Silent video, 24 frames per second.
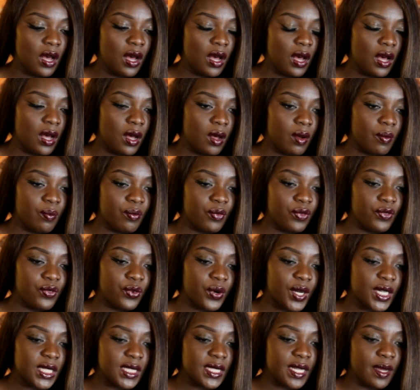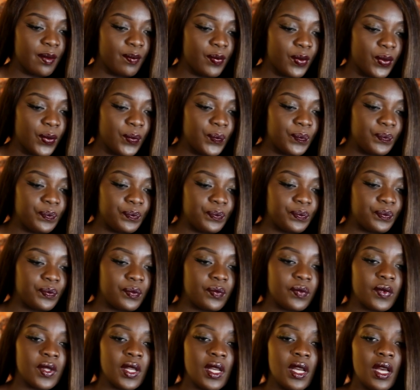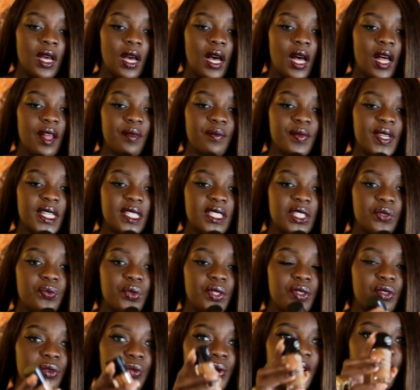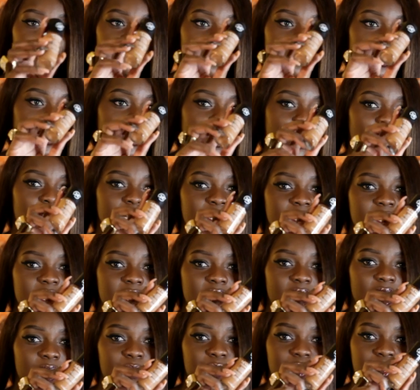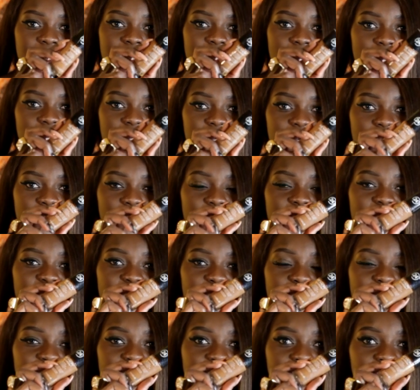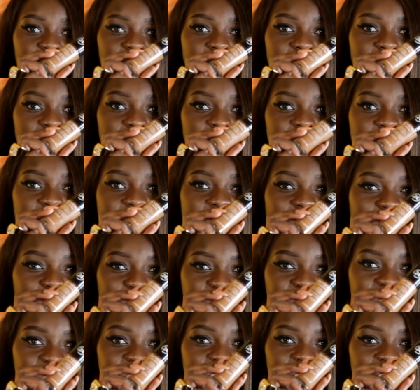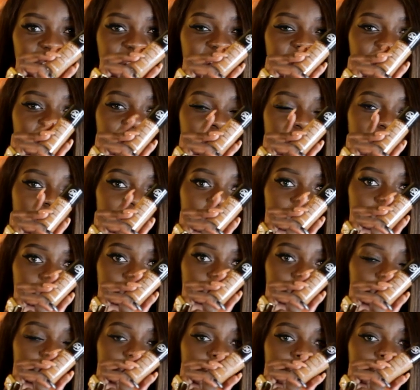Um, for example, I'll mix it with the Revlon Color Stay, which is also one of my really nice everyday foundation.